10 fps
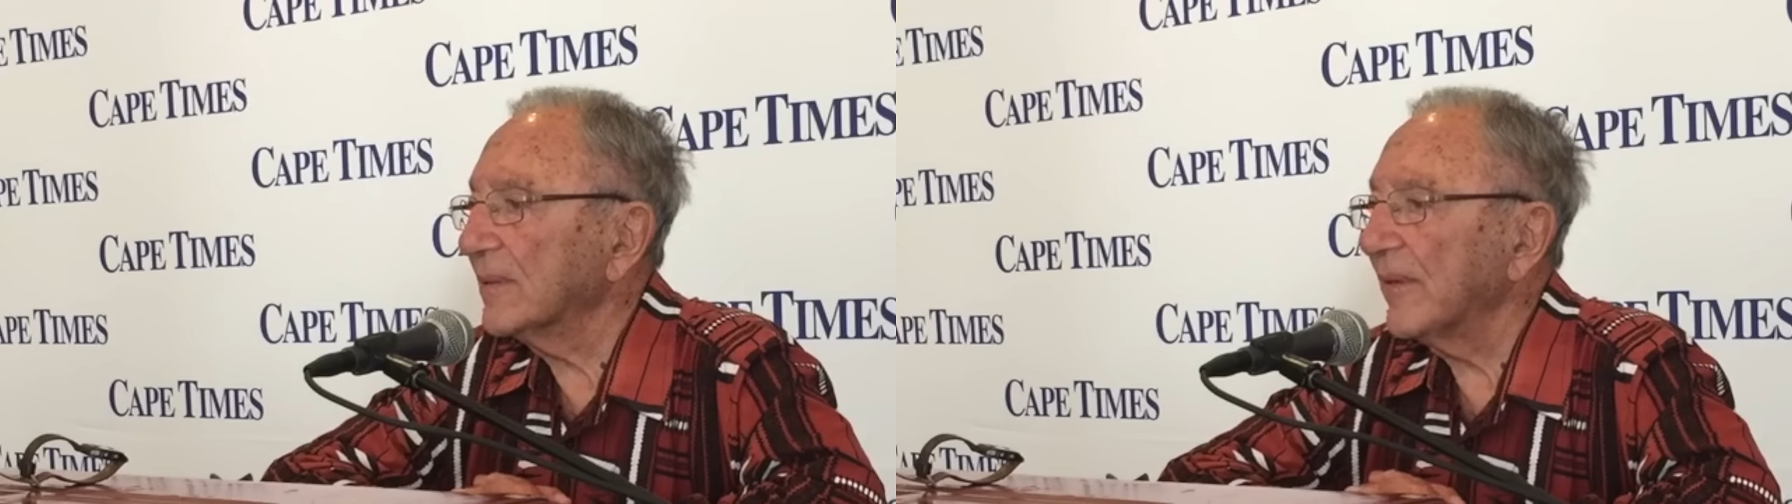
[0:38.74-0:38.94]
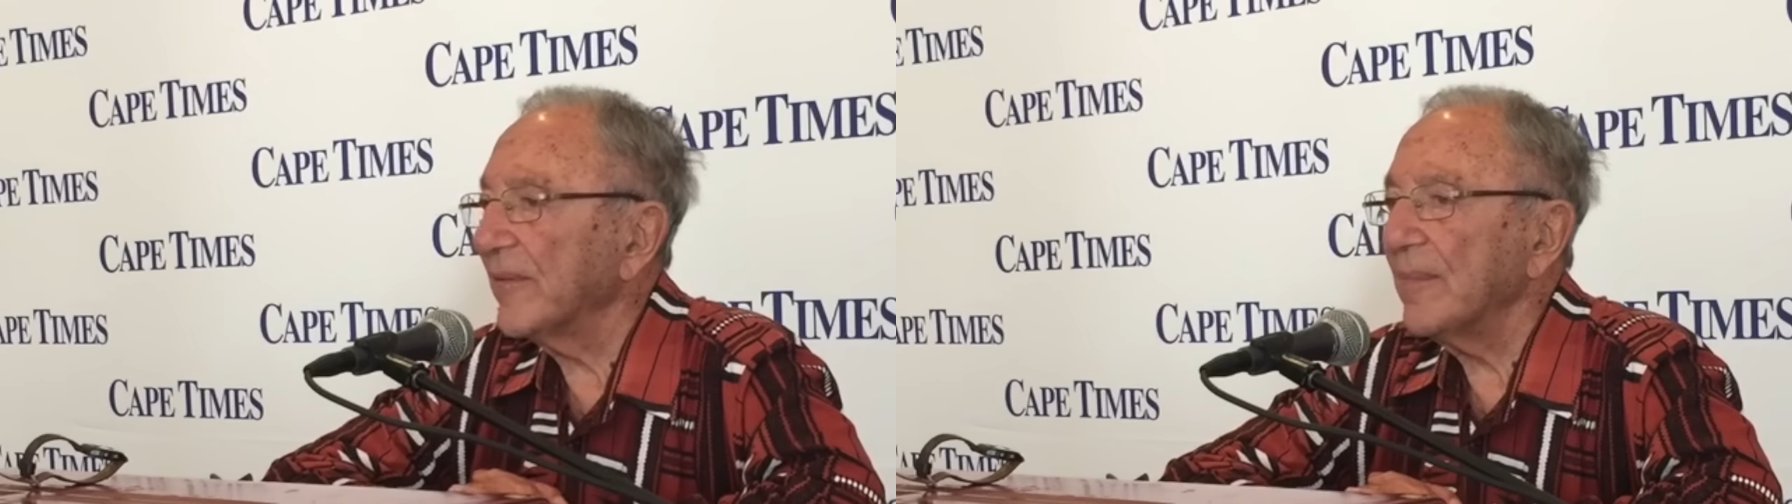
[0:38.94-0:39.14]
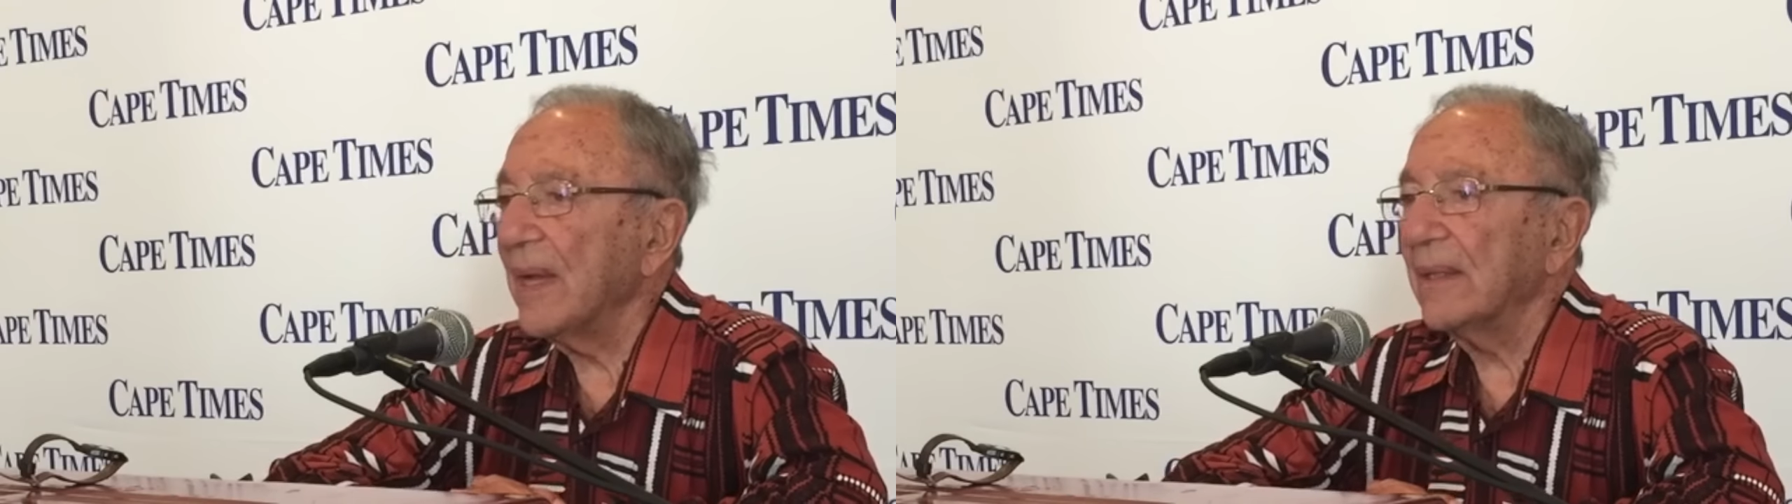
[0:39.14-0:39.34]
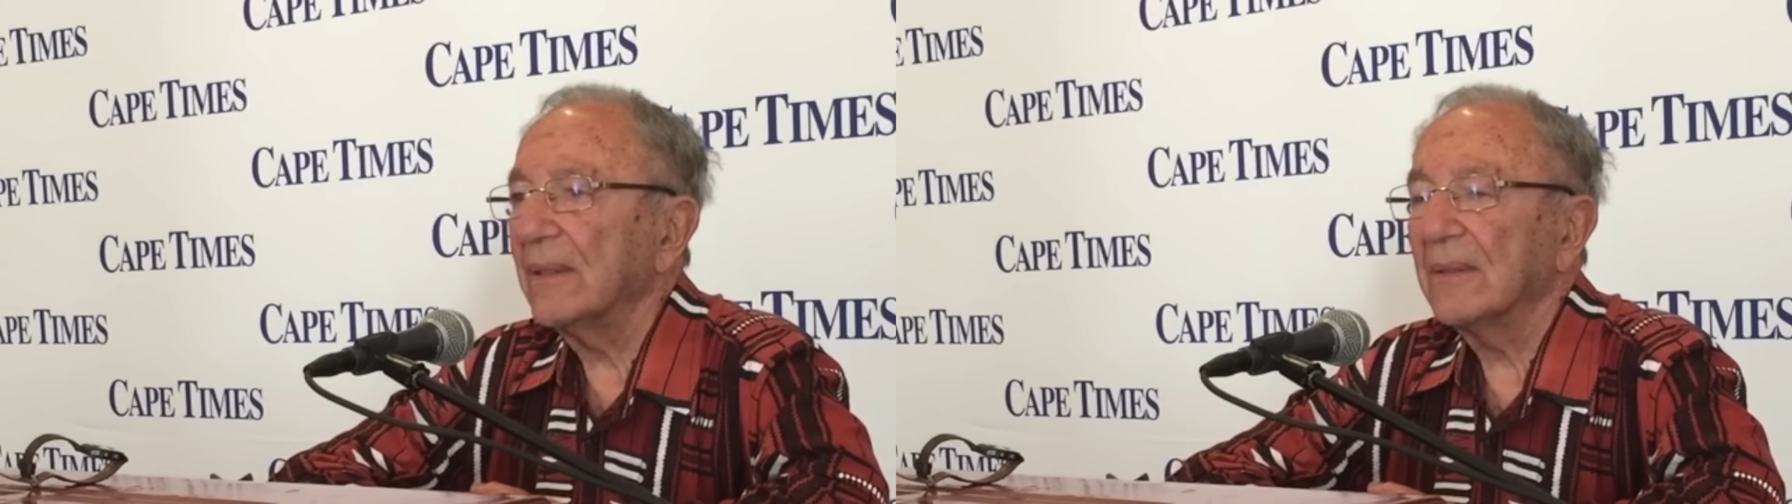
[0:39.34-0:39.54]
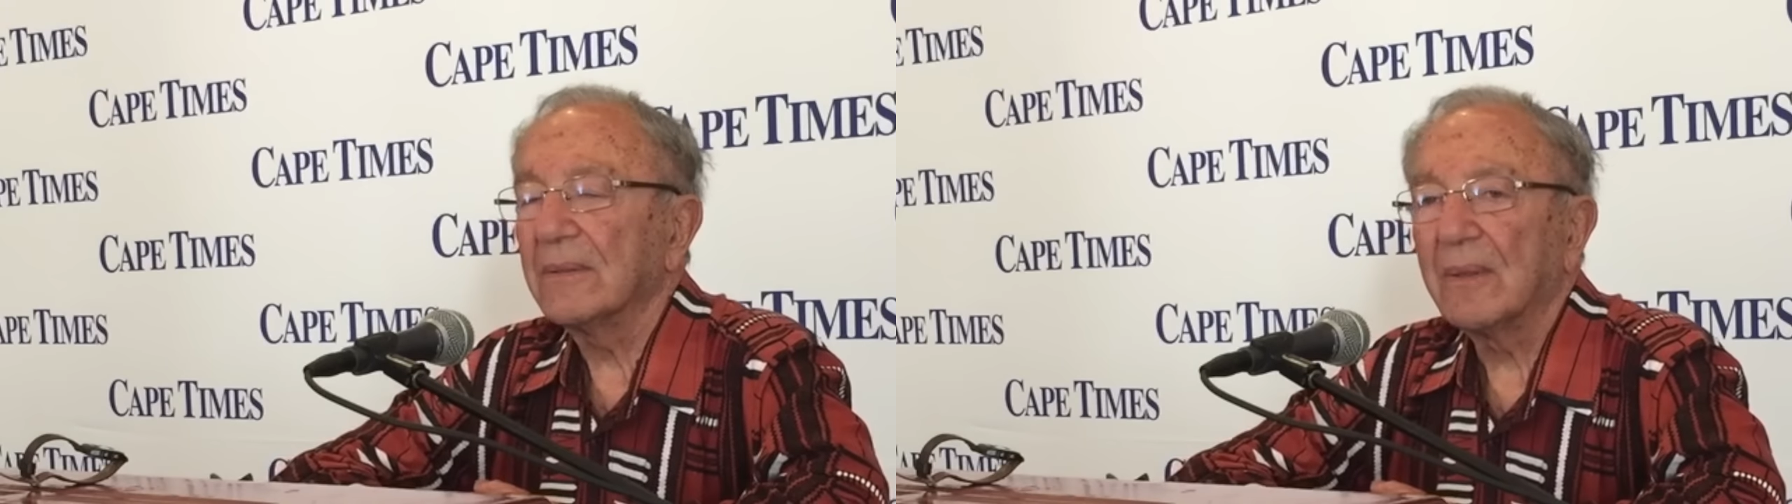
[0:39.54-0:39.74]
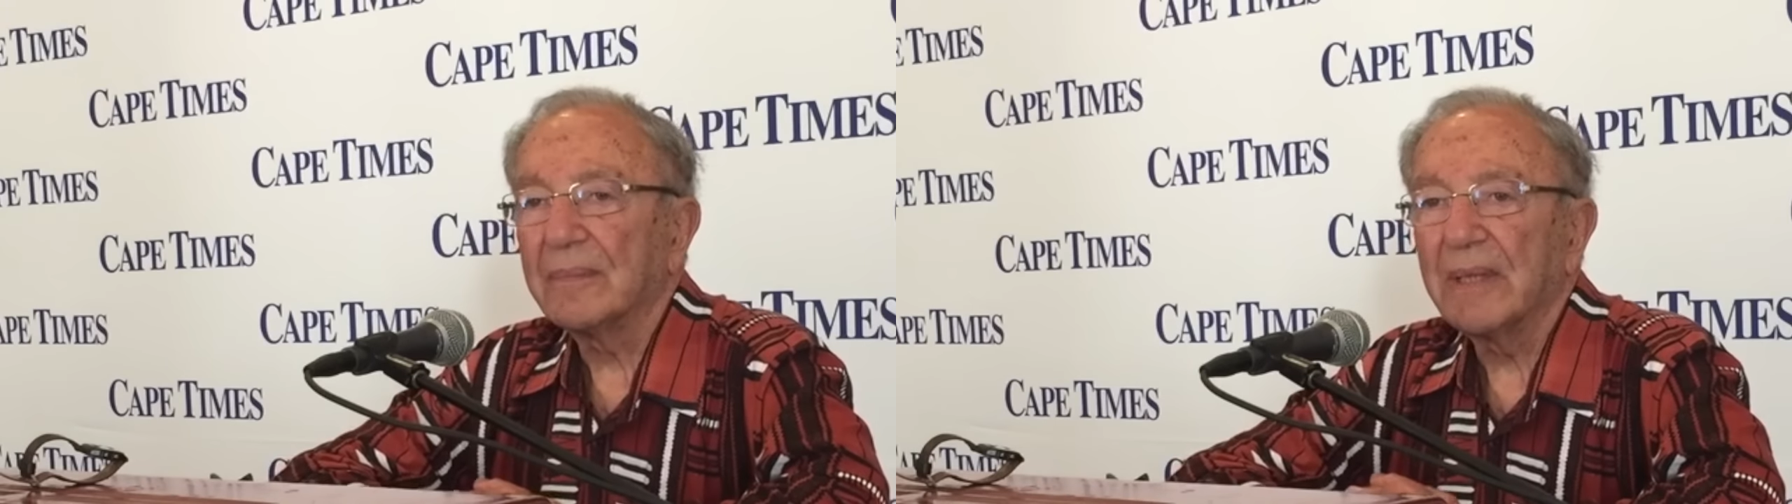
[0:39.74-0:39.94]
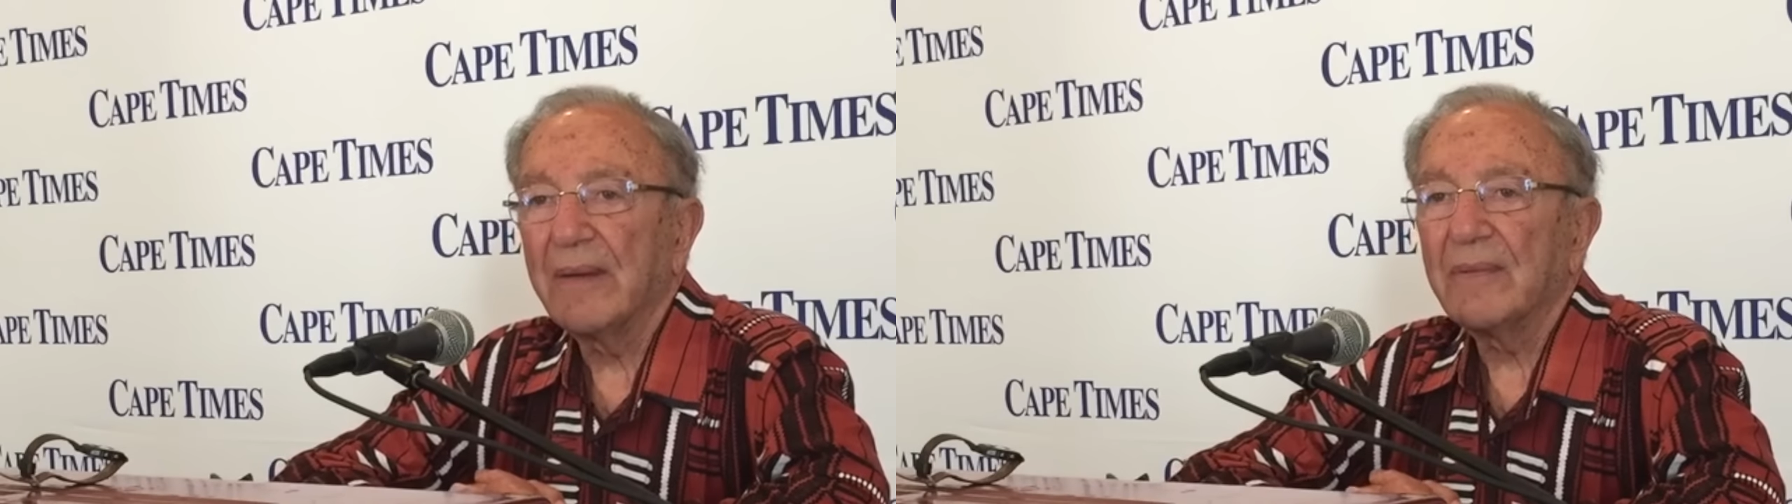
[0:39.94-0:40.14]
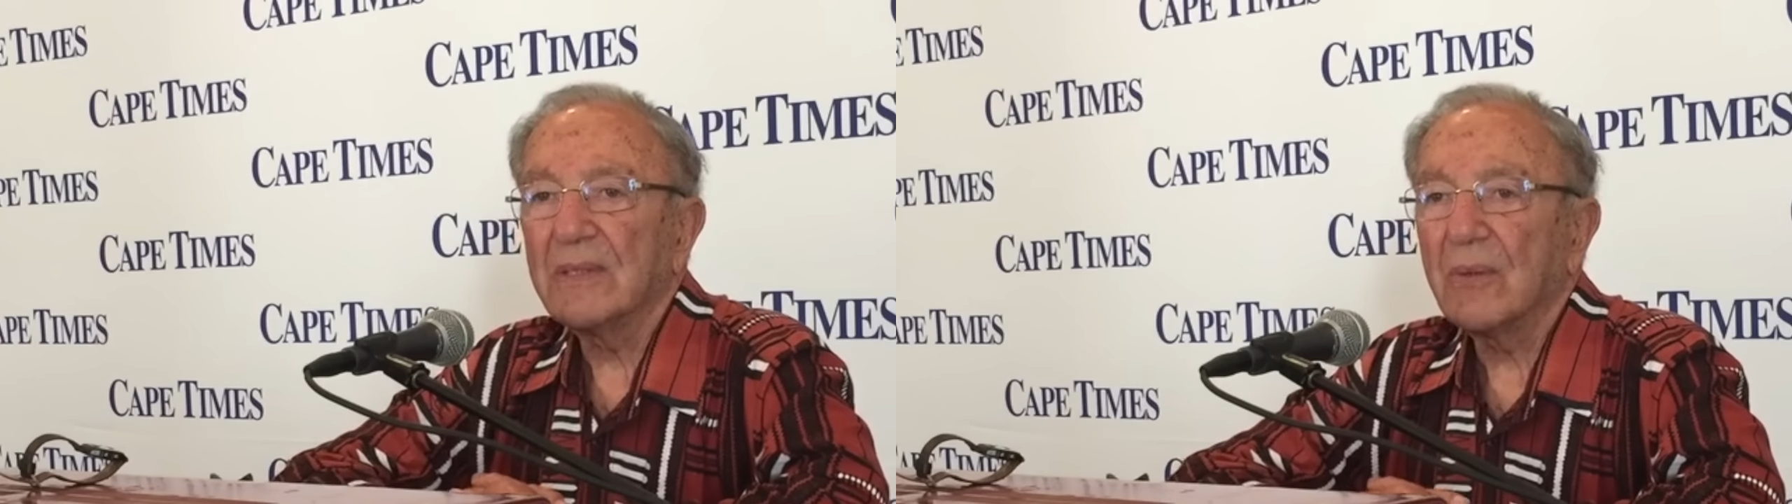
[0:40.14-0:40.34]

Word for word: Trevor Manuel, Rob Davies,